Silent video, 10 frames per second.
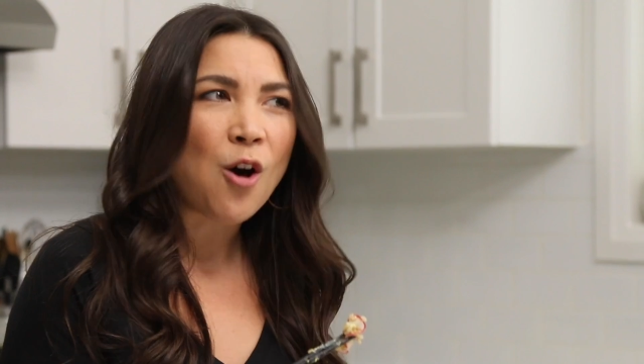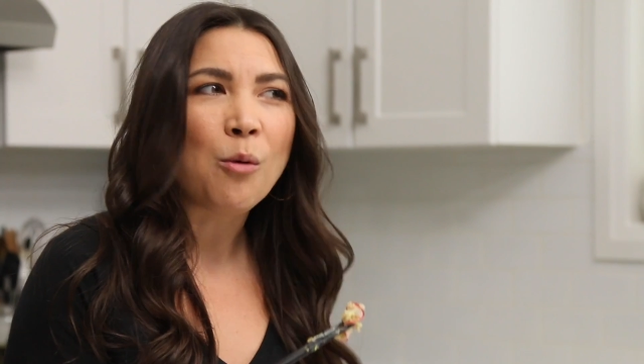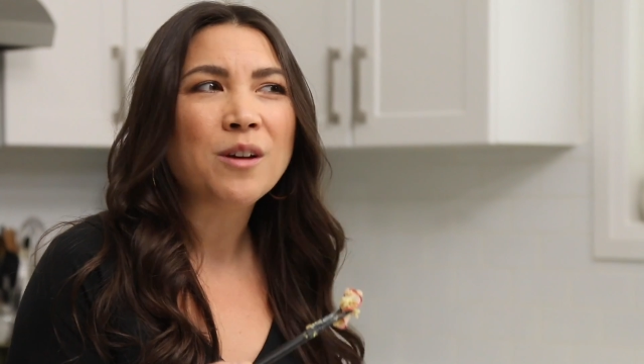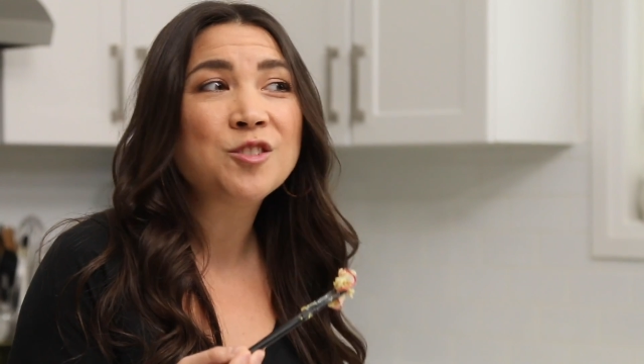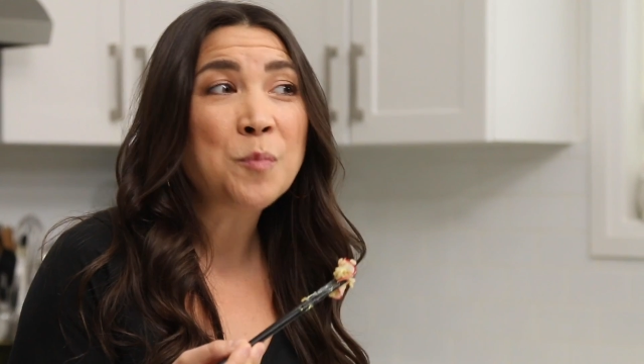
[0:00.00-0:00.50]

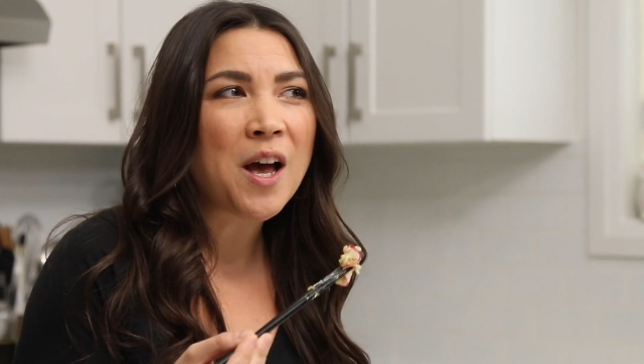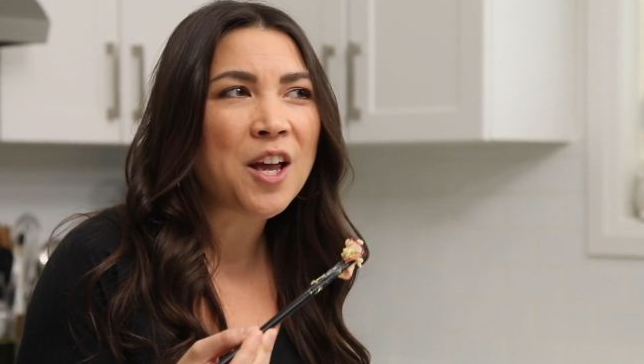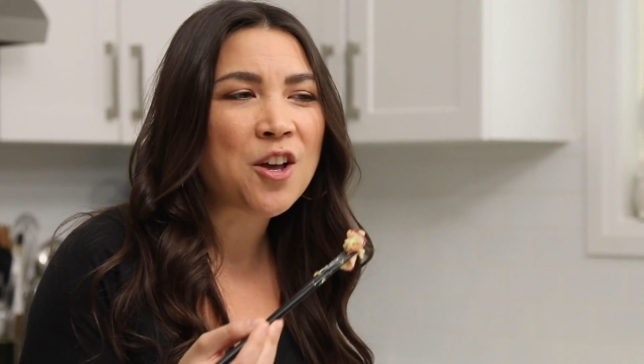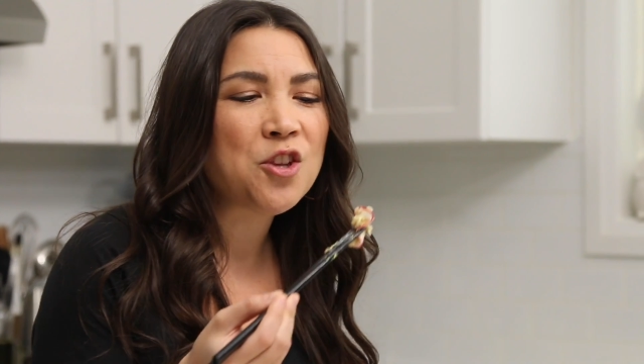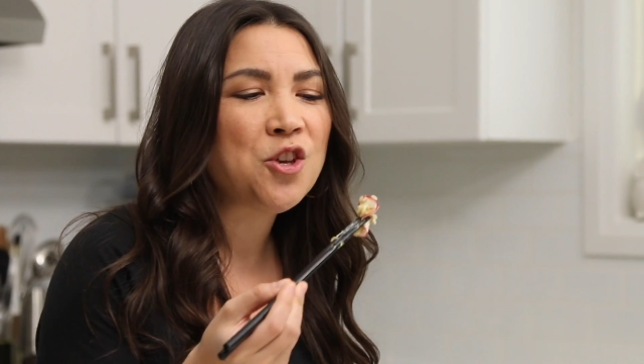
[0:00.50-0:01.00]
always
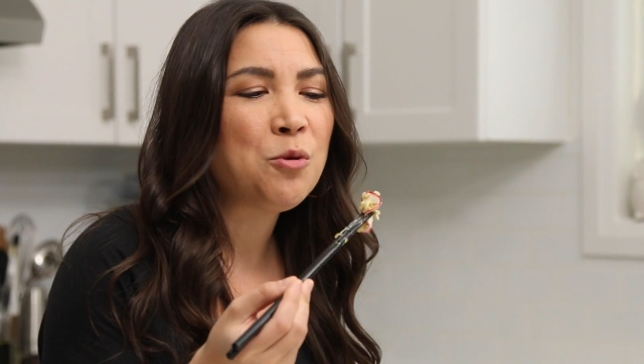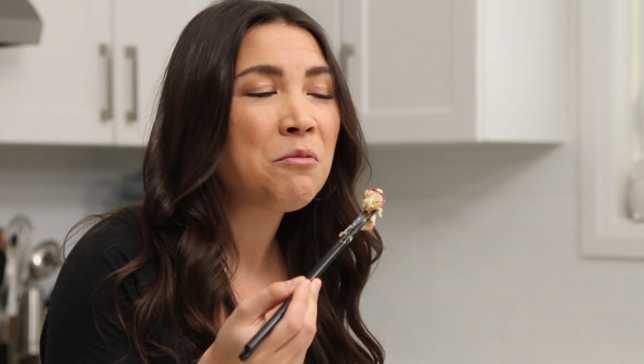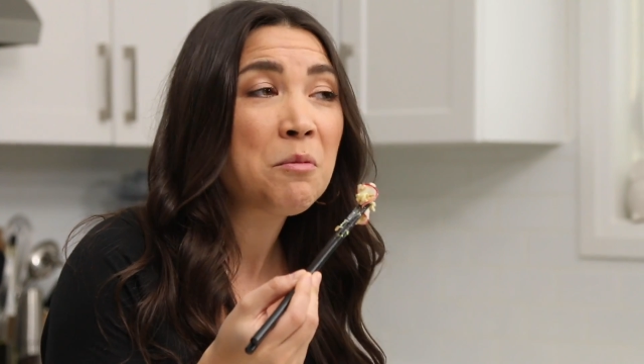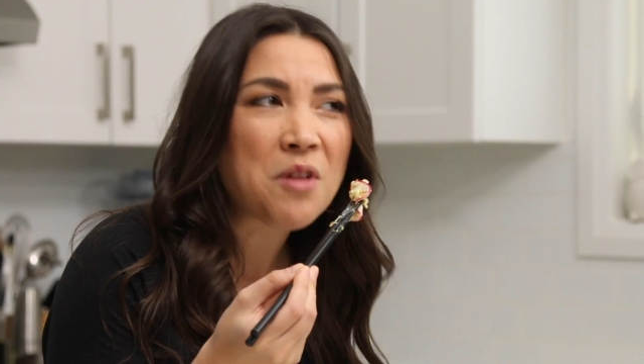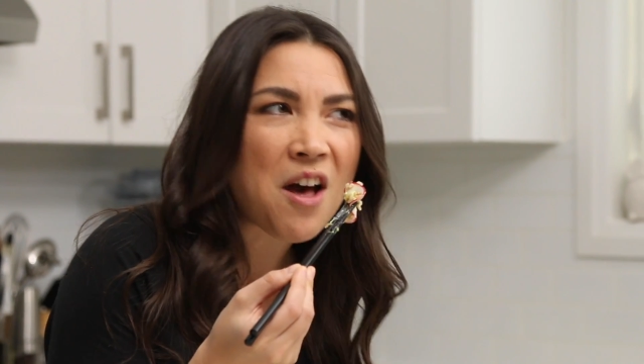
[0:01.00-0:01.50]
spying on you
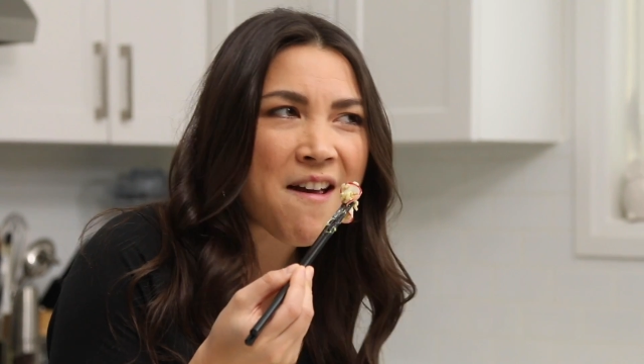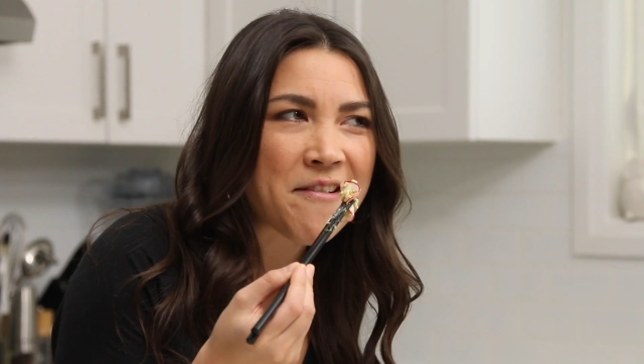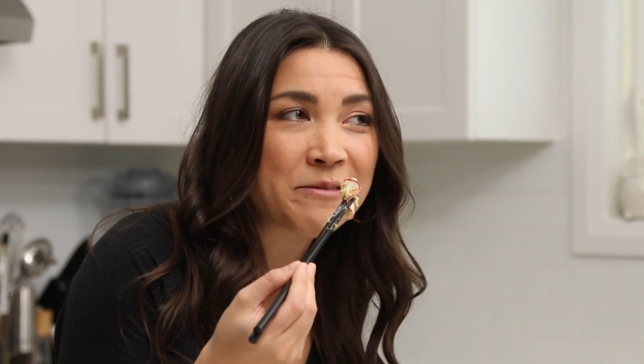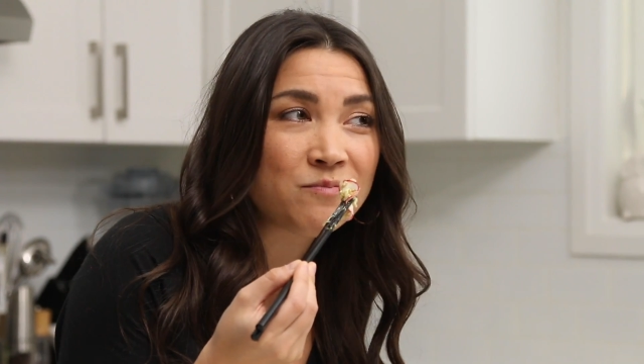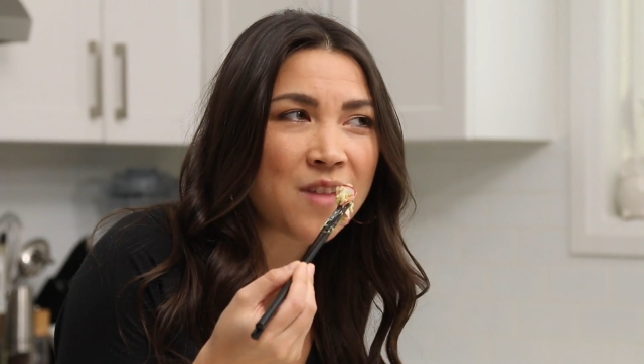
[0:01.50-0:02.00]
and replying.